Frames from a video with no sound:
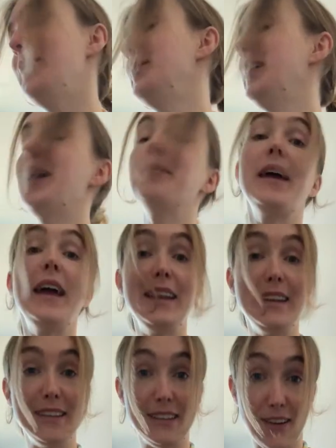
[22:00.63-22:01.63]
I'm
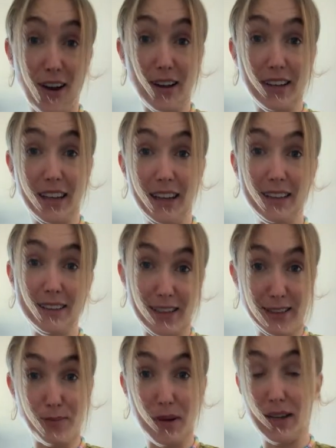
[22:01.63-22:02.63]
adding the garlic, not
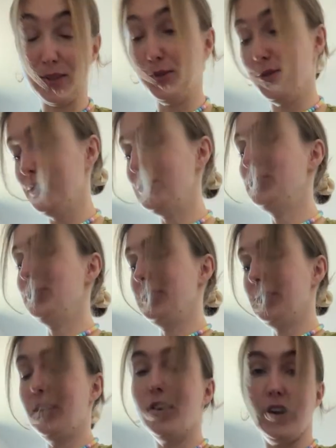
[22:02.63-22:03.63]
the Marco, to
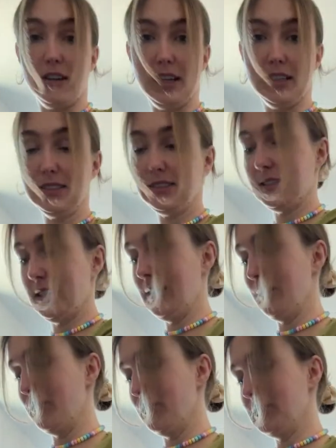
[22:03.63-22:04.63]
the onions, and
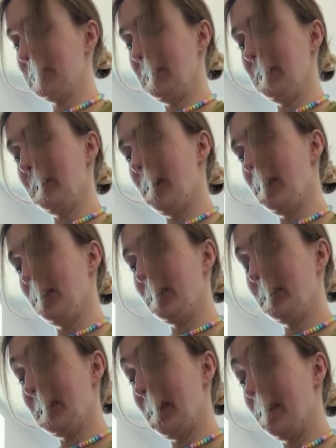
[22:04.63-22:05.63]
I'm roasting the
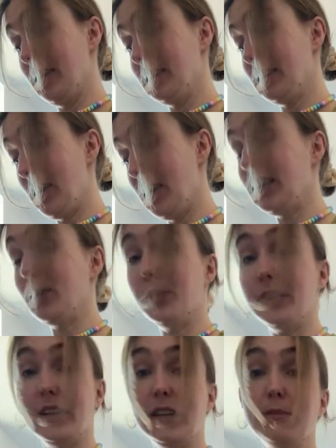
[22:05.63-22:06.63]
garlic with
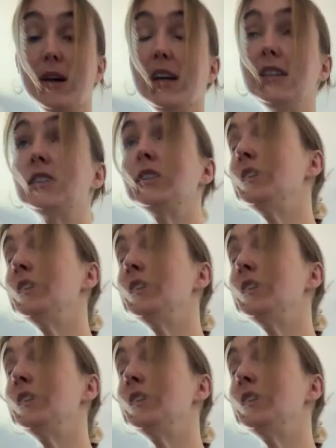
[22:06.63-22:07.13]
it, but